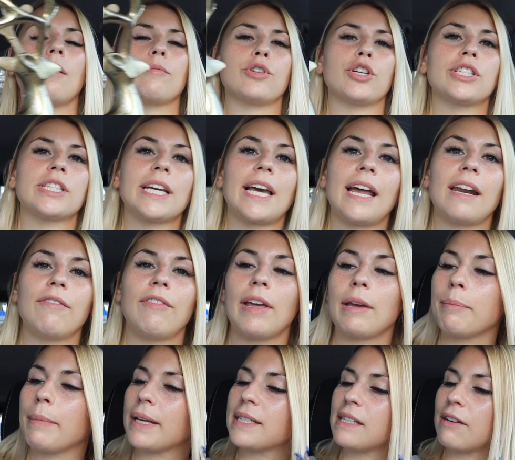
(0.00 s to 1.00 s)
just to kind of
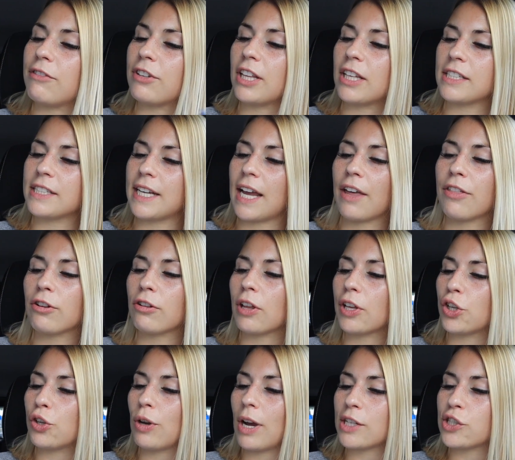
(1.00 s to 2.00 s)
like mix everything together
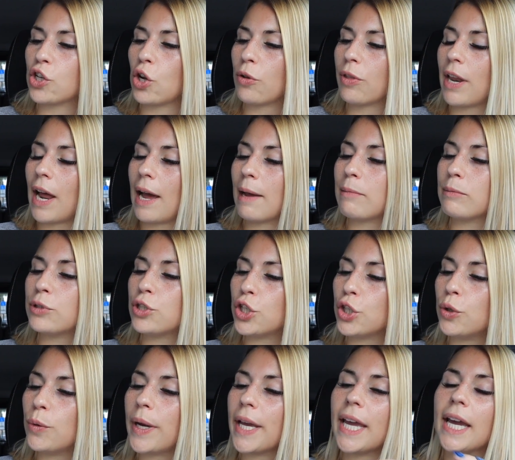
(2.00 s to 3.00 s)
like you guys know that I'm
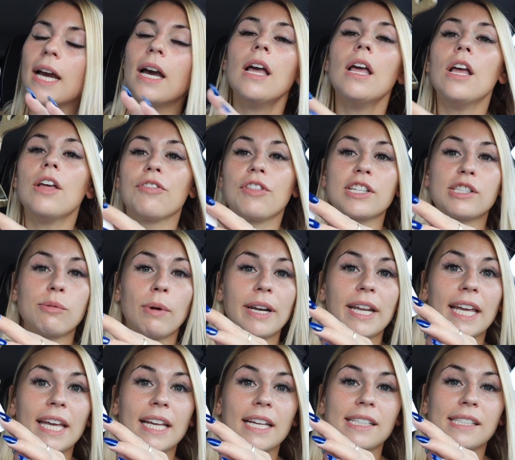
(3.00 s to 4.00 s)
doing. This
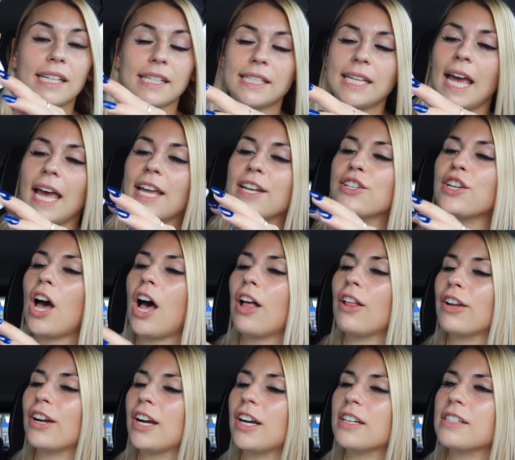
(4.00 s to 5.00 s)
one is
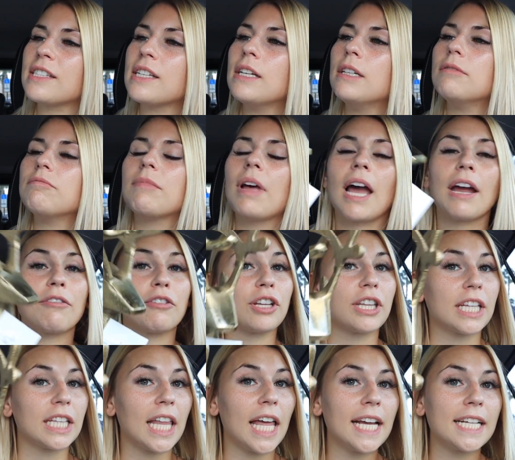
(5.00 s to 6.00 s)
$10. I
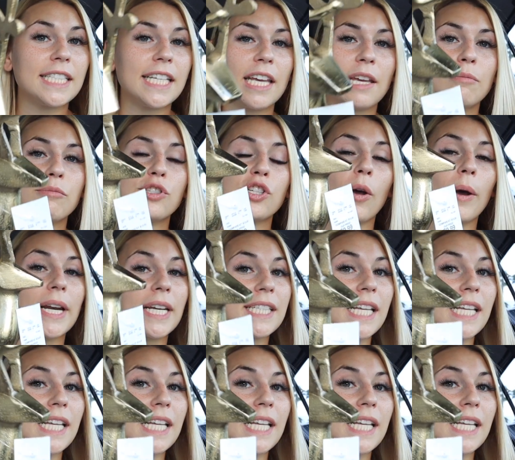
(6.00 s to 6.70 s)
really liked him, so I